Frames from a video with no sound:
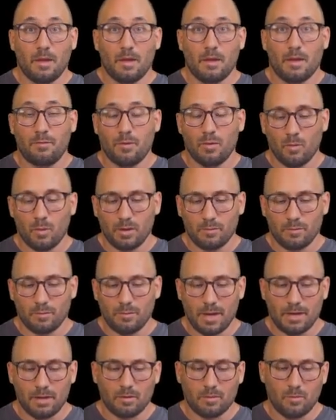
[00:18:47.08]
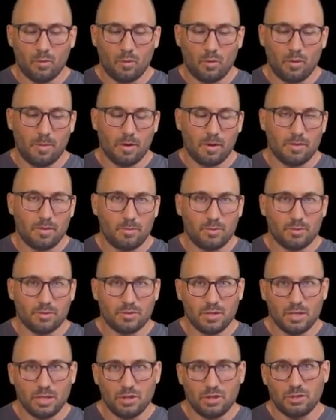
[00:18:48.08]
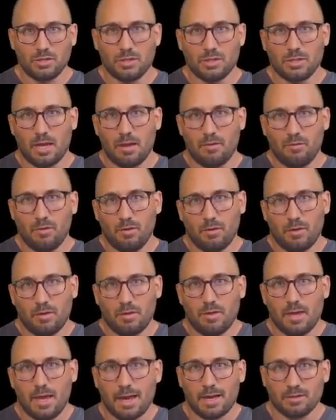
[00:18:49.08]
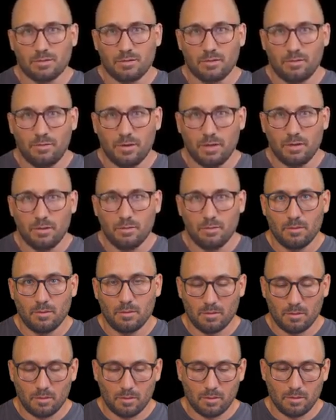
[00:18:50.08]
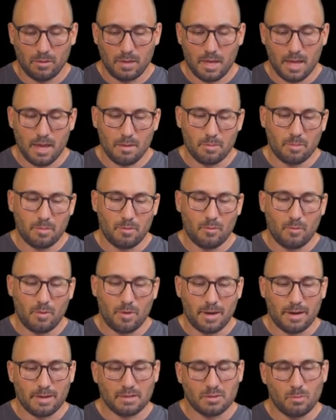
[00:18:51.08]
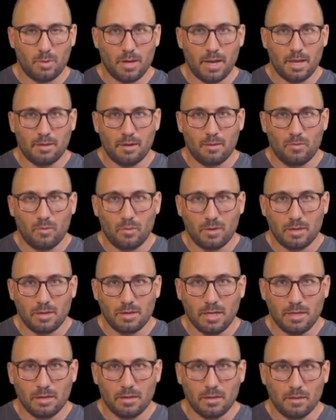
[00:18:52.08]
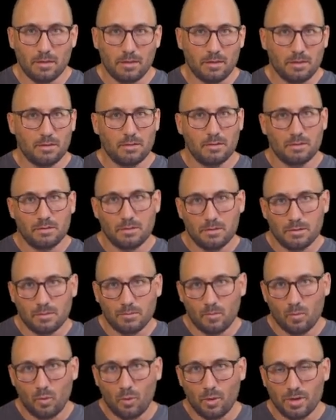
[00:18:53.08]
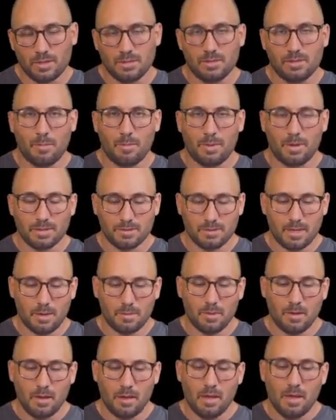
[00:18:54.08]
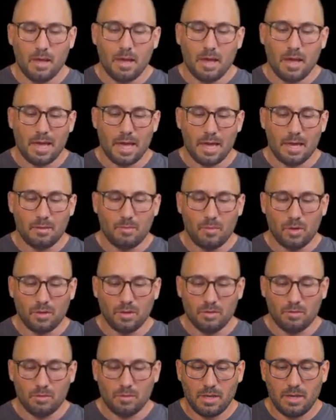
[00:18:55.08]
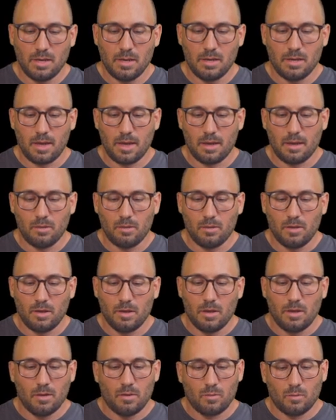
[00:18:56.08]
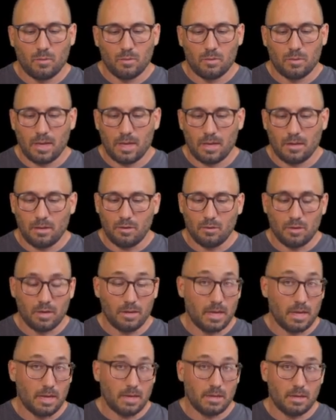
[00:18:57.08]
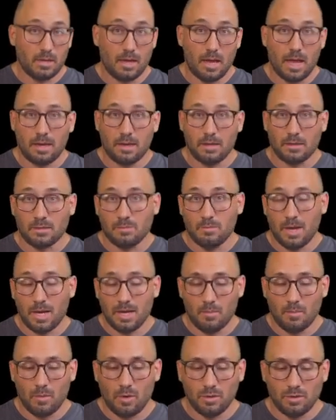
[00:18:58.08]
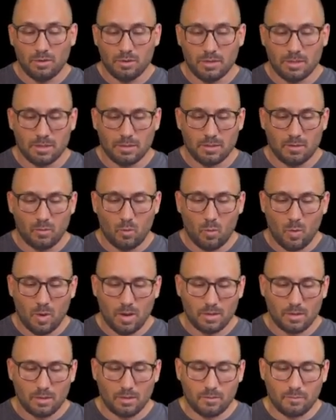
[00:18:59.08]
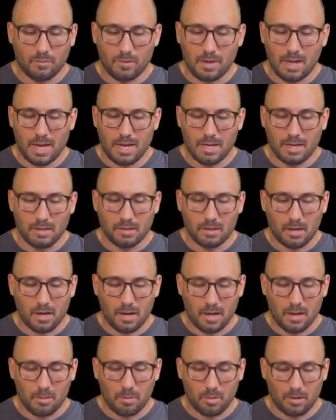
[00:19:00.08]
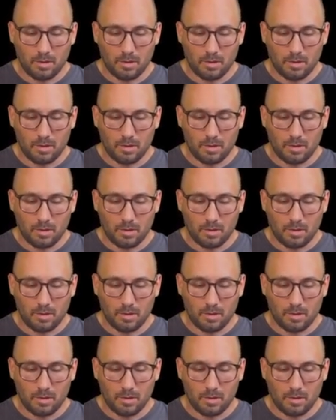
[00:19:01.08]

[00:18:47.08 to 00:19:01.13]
If you want to find out more about the procedures, have a look at the extra video on the app where I explain that more in detail and more step by step. I add a module here now. You can add as many modules as you want of any type,